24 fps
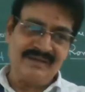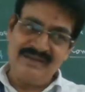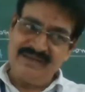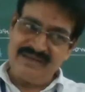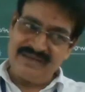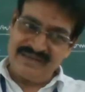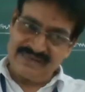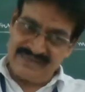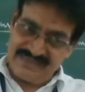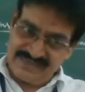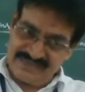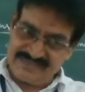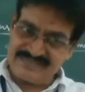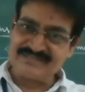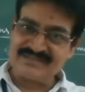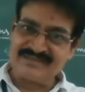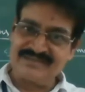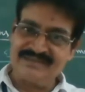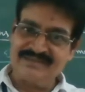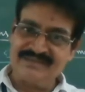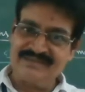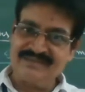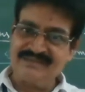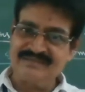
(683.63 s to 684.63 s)
annexed
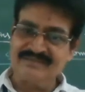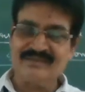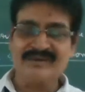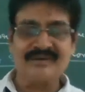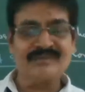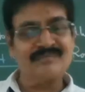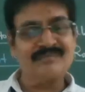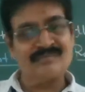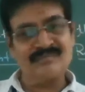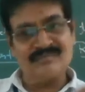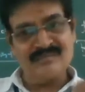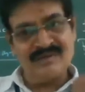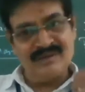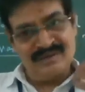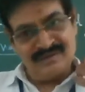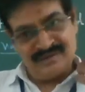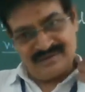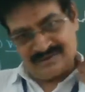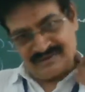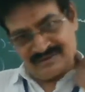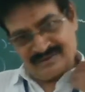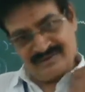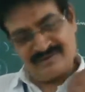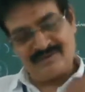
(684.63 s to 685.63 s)
the
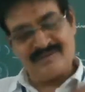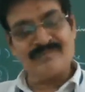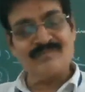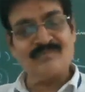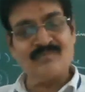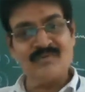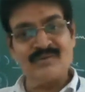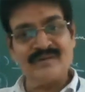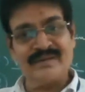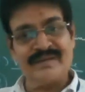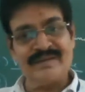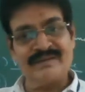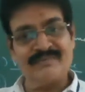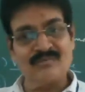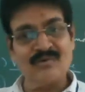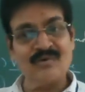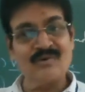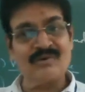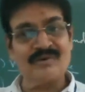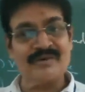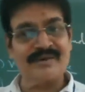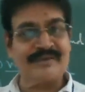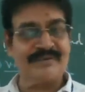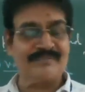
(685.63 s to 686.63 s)
more and
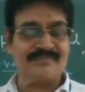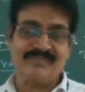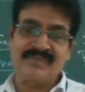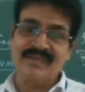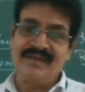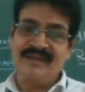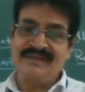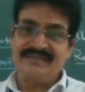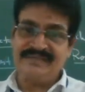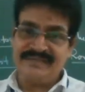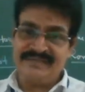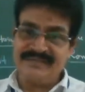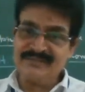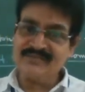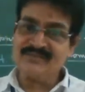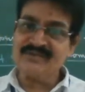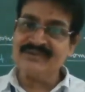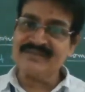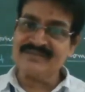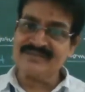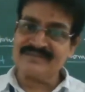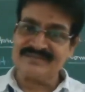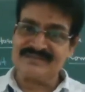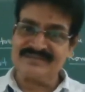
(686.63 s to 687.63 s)
more
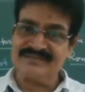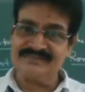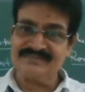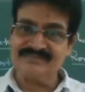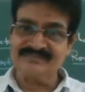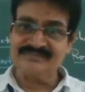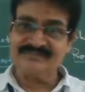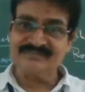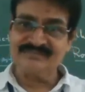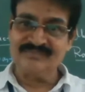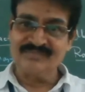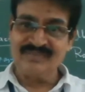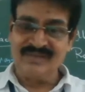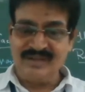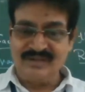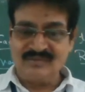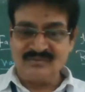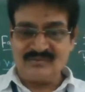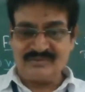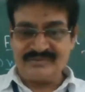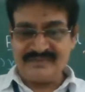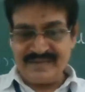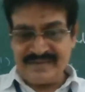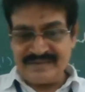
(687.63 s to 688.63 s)
territories.
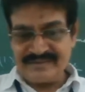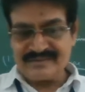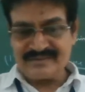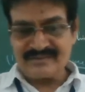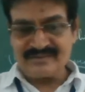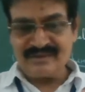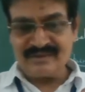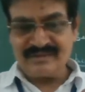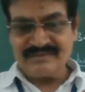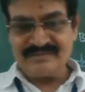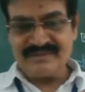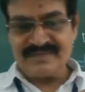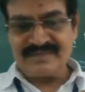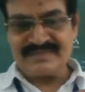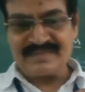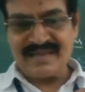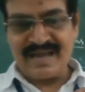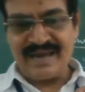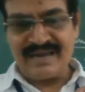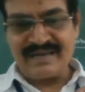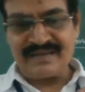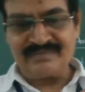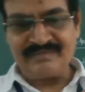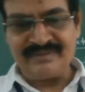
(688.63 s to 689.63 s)
So that's the this
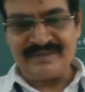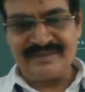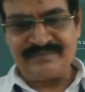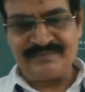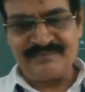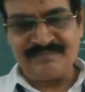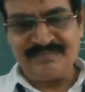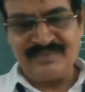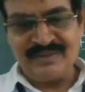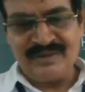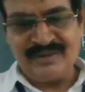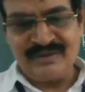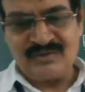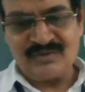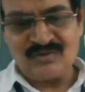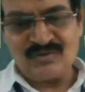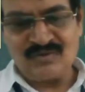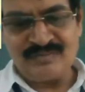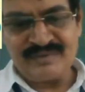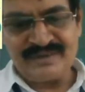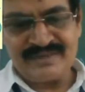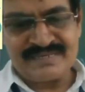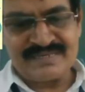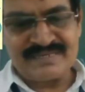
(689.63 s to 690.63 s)
army.
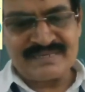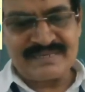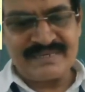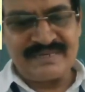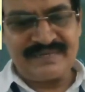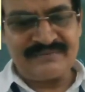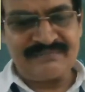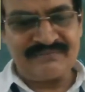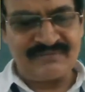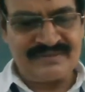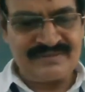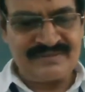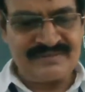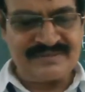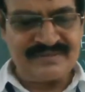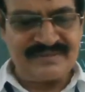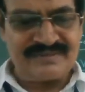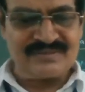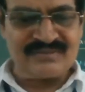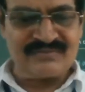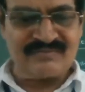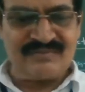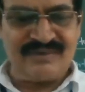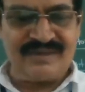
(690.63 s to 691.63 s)
Roman state
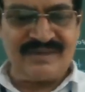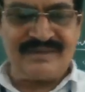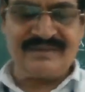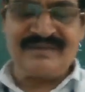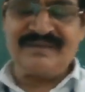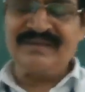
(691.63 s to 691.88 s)
functions well